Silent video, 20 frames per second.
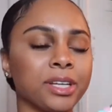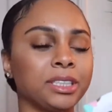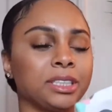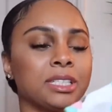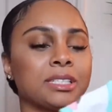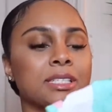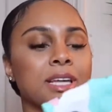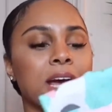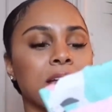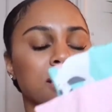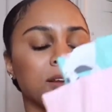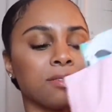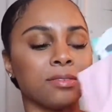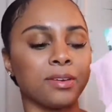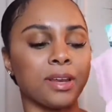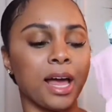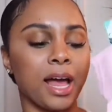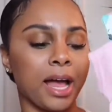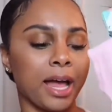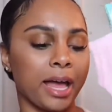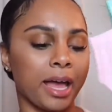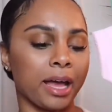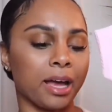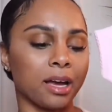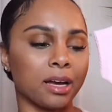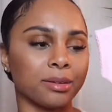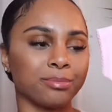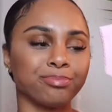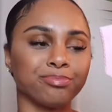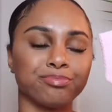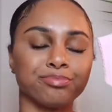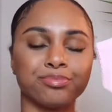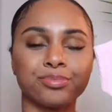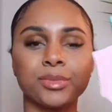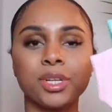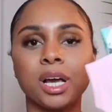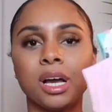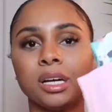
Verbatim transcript: just kind of like mm,